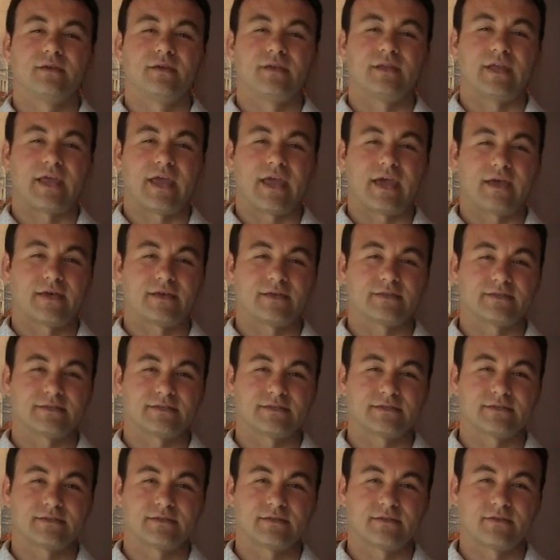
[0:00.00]
It
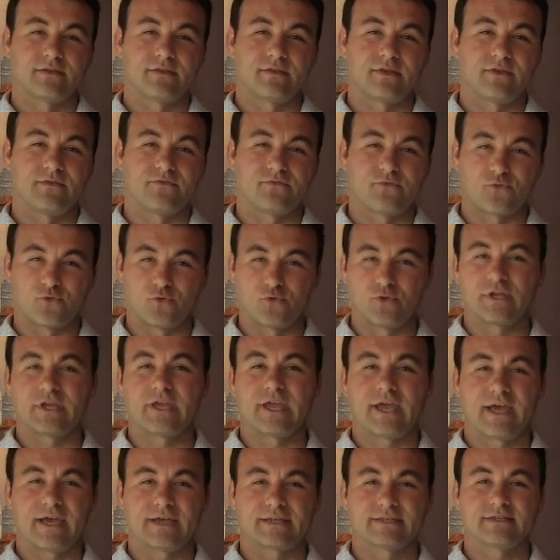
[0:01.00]
has the
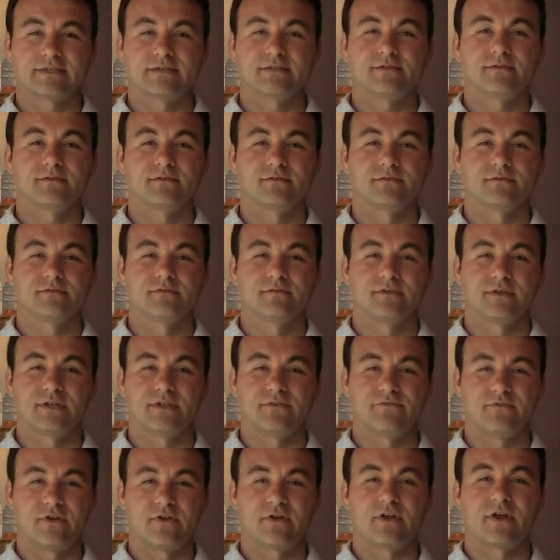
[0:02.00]
ferulic acid in
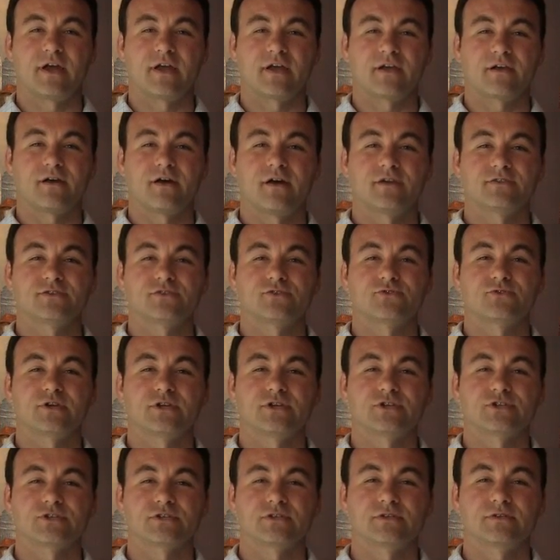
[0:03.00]
a very high
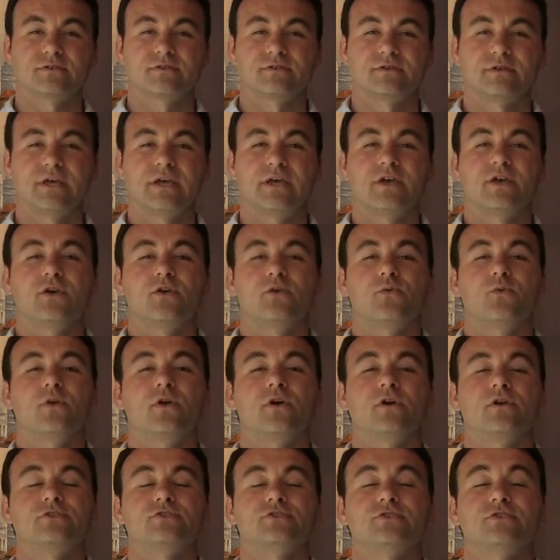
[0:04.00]
concentration. We
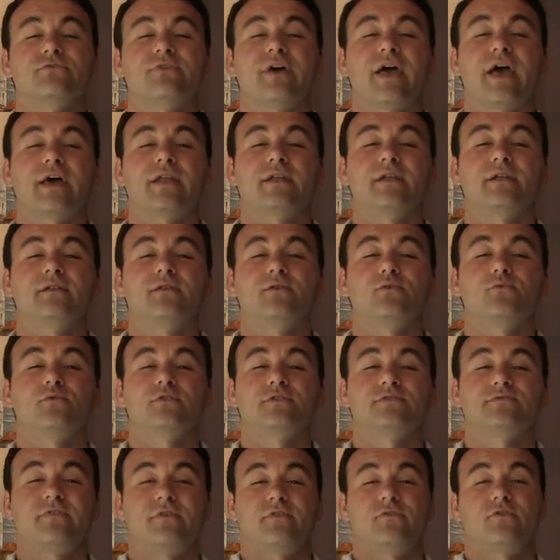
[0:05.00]
also have added
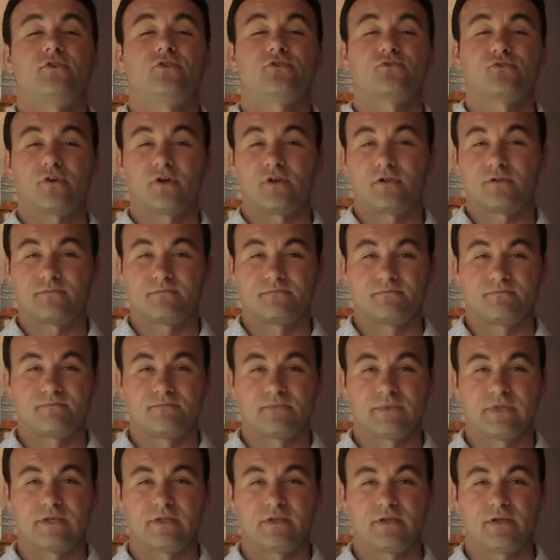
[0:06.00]
resveratrol
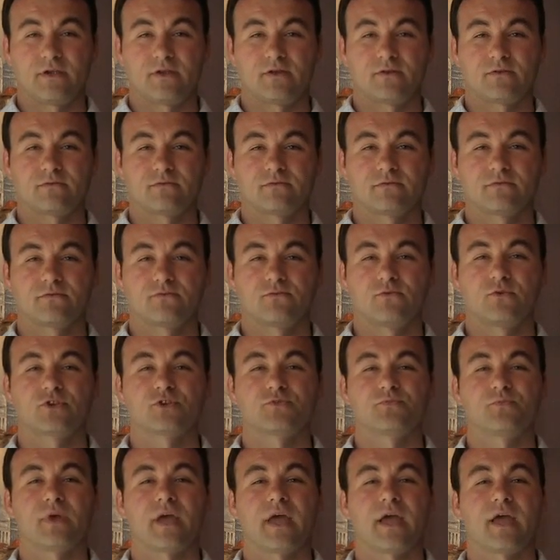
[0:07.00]
in there,
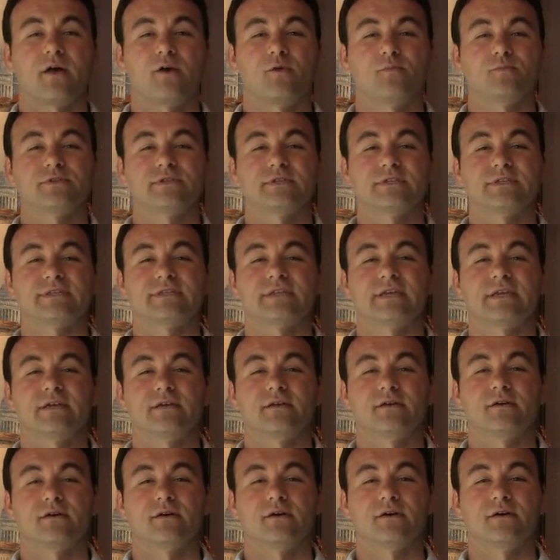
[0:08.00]
which helps
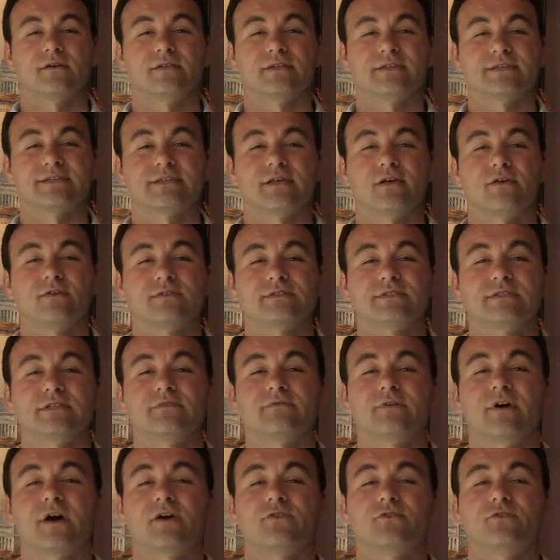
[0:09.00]
the cells
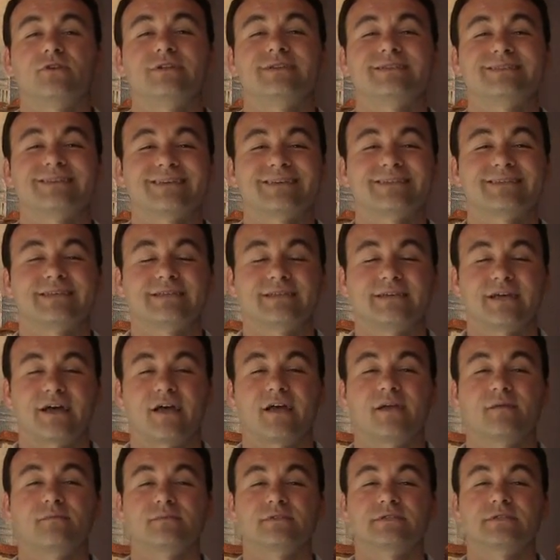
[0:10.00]
live 160
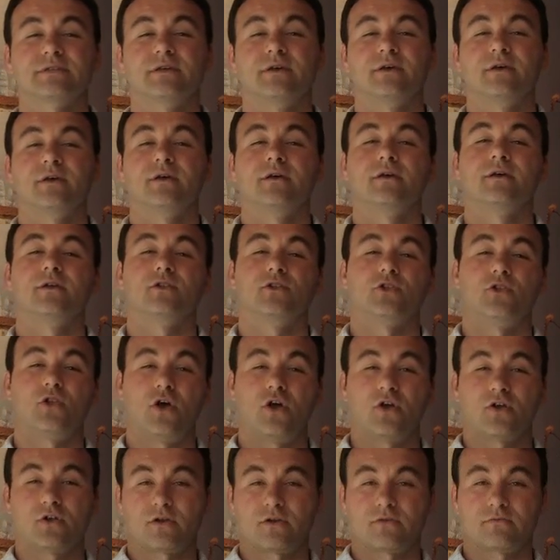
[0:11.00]
times
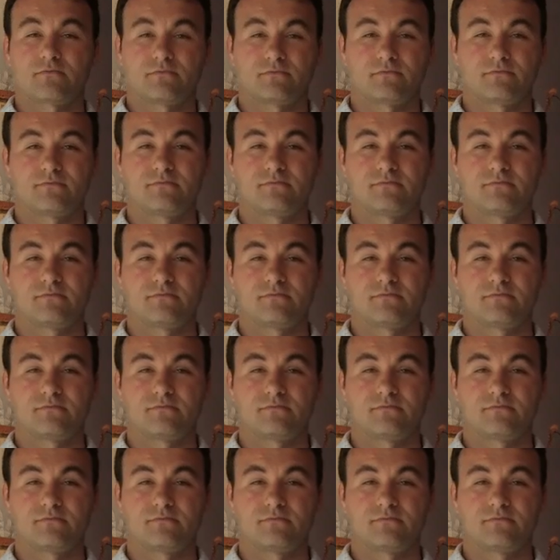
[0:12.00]
longer.